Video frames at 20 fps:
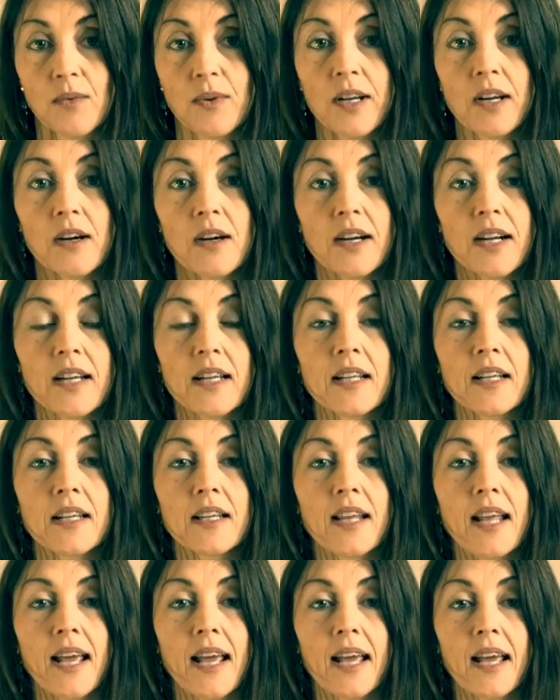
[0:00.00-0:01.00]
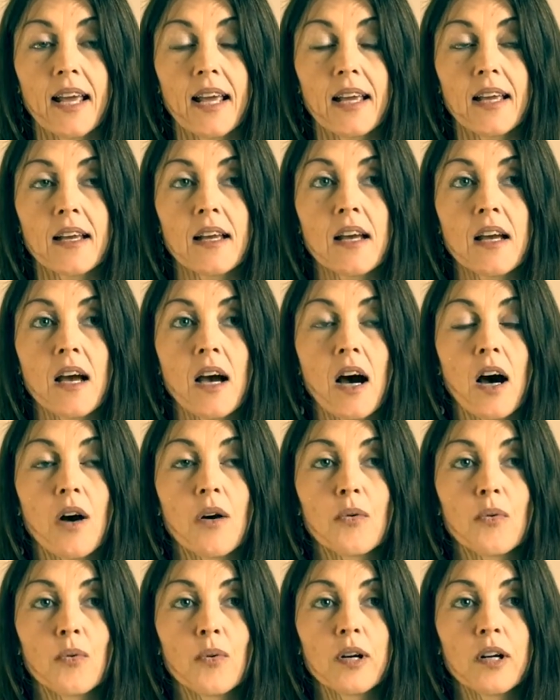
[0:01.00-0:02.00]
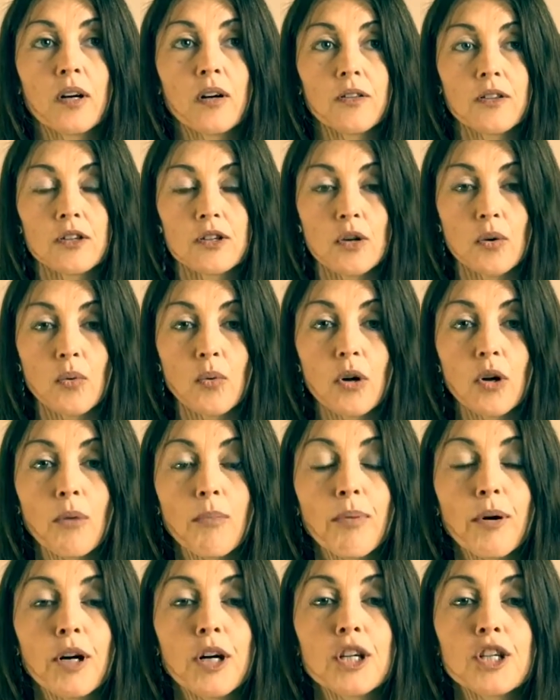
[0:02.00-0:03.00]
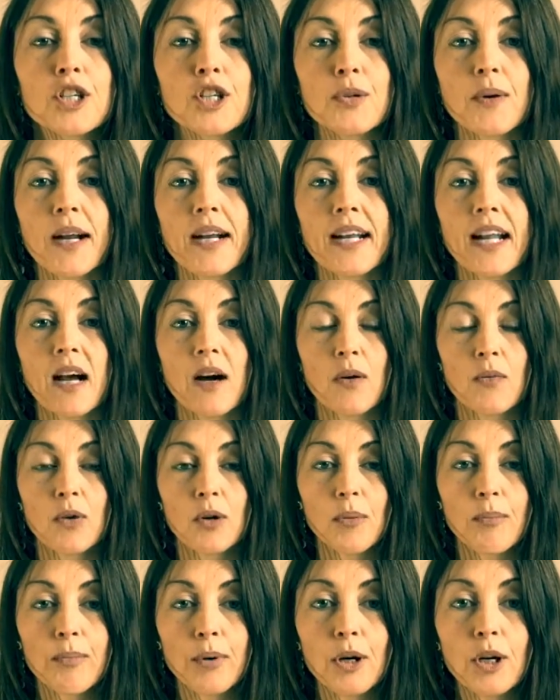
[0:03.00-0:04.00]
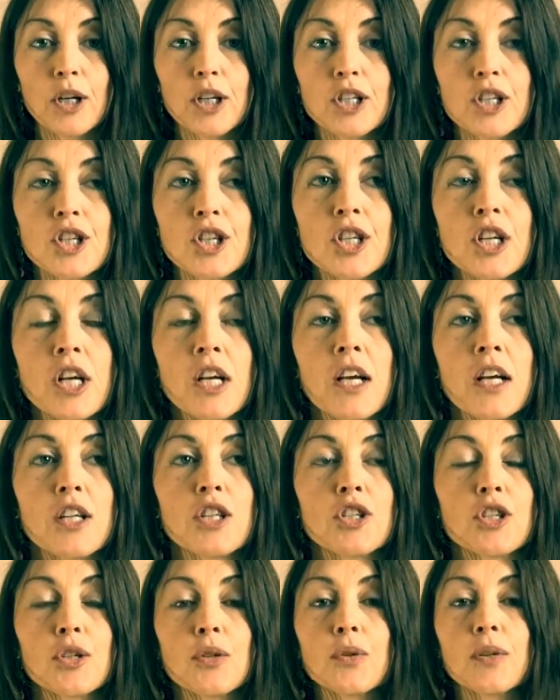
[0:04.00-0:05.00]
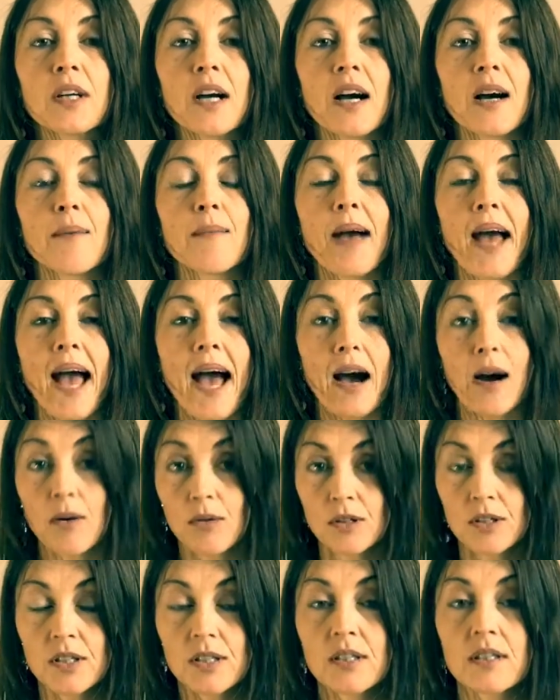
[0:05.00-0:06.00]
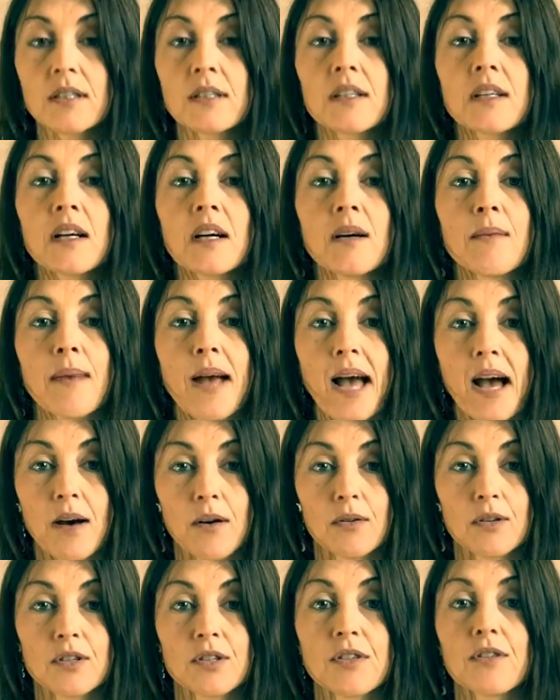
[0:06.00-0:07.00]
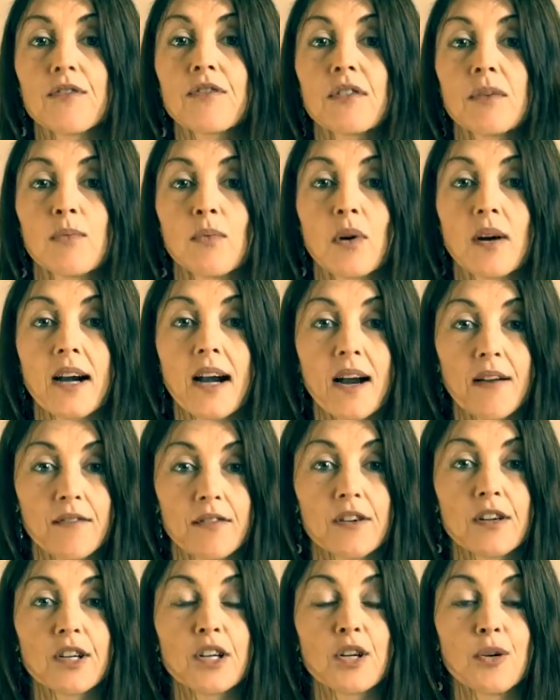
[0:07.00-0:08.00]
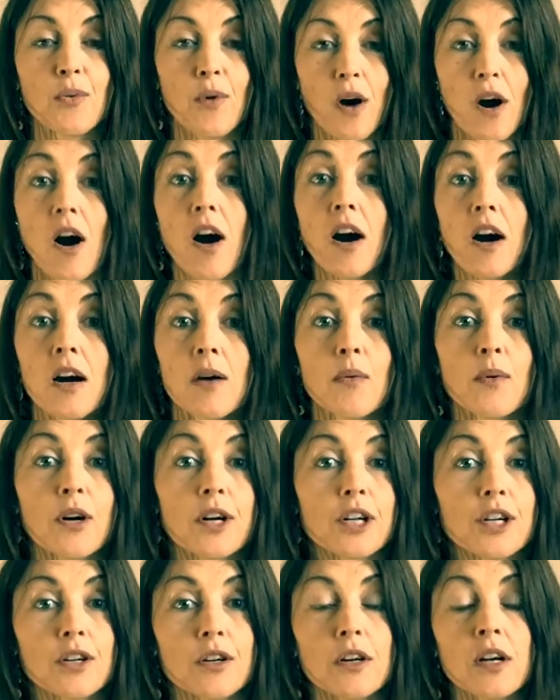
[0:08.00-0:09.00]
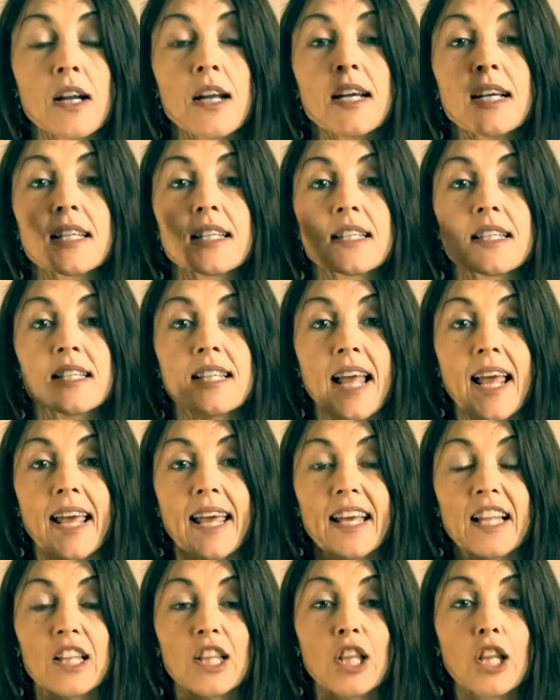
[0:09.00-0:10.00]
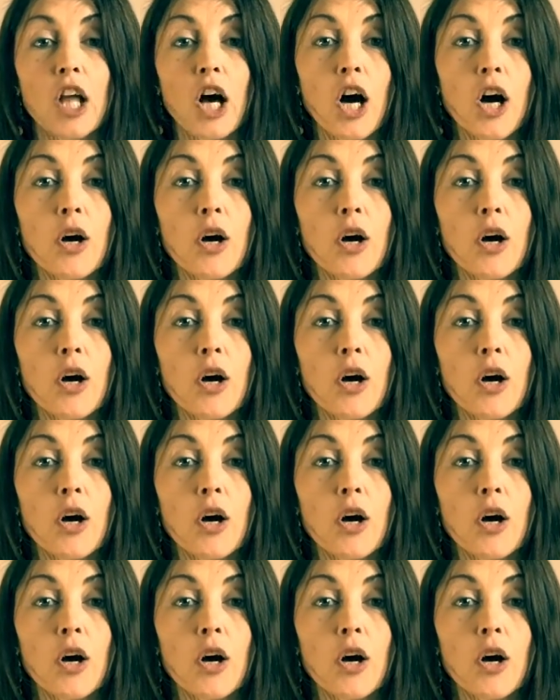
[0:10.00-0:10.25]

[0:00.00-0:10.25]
We are in there's a real push right now, a real push to come out from wherever you are, where you're staying